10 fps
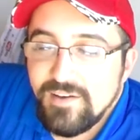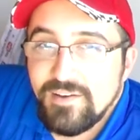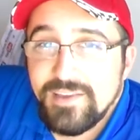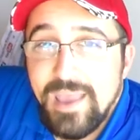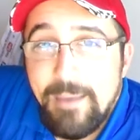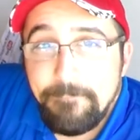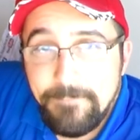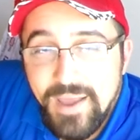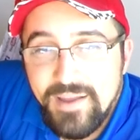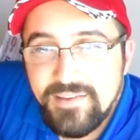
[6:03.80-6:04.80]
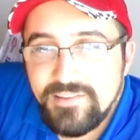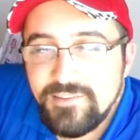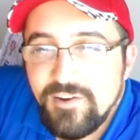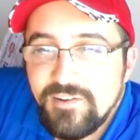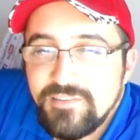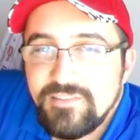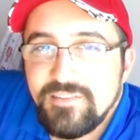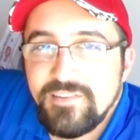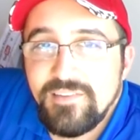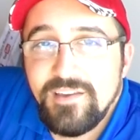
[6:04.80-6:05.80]
cap back exhaust
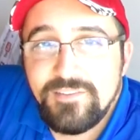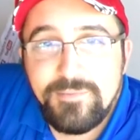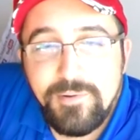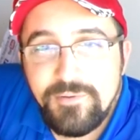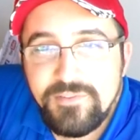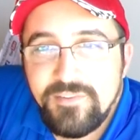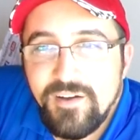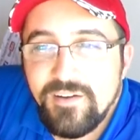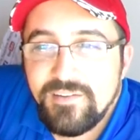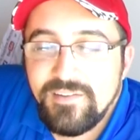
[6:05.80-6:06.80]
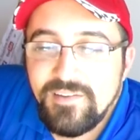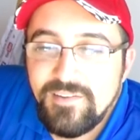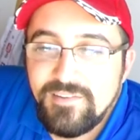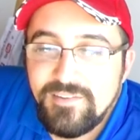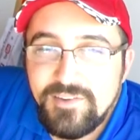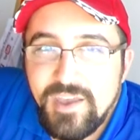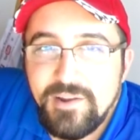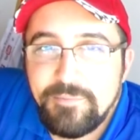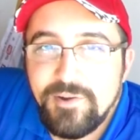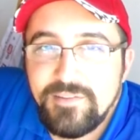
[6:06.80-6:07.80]
is actually bone stock. You can
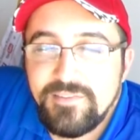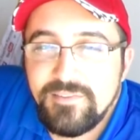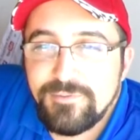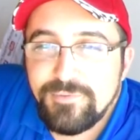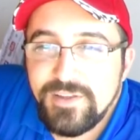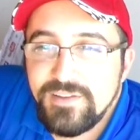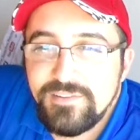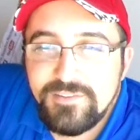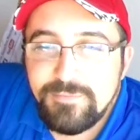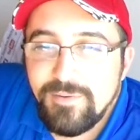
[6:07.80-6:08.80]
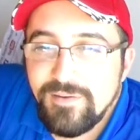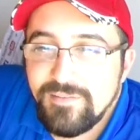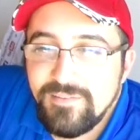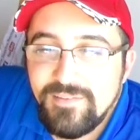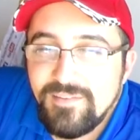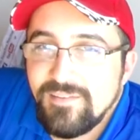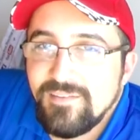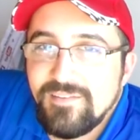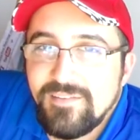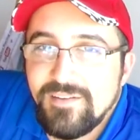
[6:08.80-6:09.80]
upgrade to the 3-inch, but
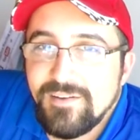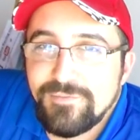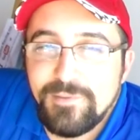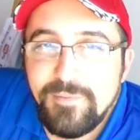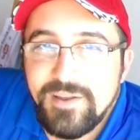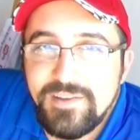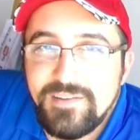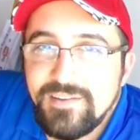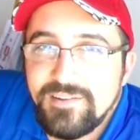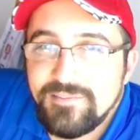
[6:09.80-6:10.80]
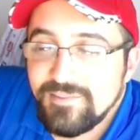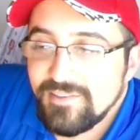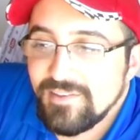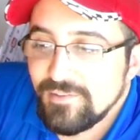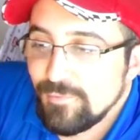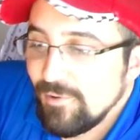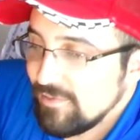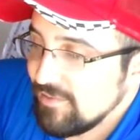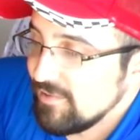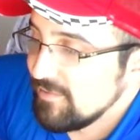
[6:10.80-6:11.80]
for the money, I don't really think it's
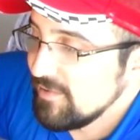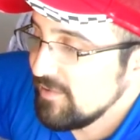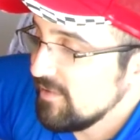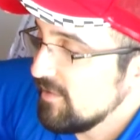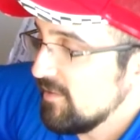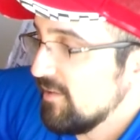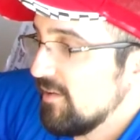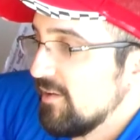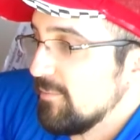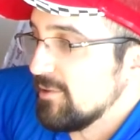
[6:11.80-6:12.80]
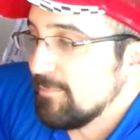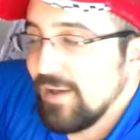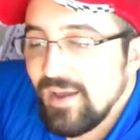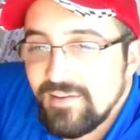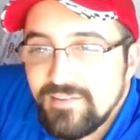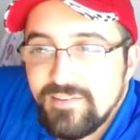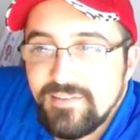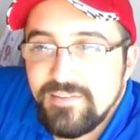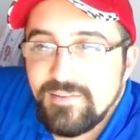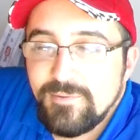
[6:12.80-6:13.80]
worth it. In the back,
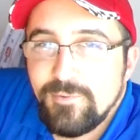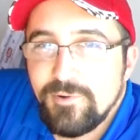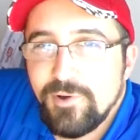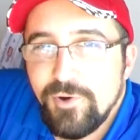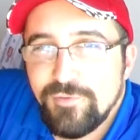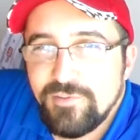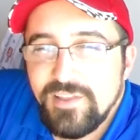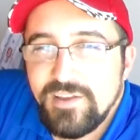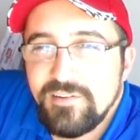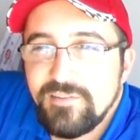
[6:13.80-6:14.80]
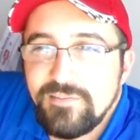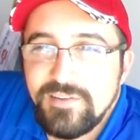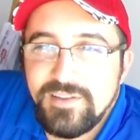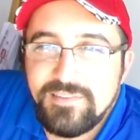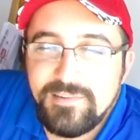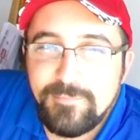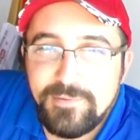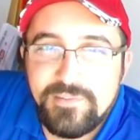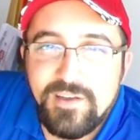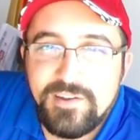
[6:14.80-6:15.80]
we'll go over later. It's a
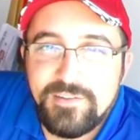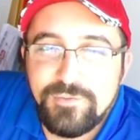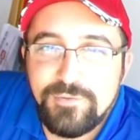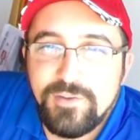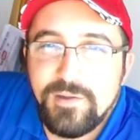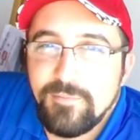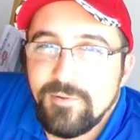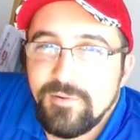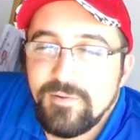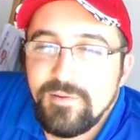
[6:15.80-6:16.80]
Bassani 2-chamber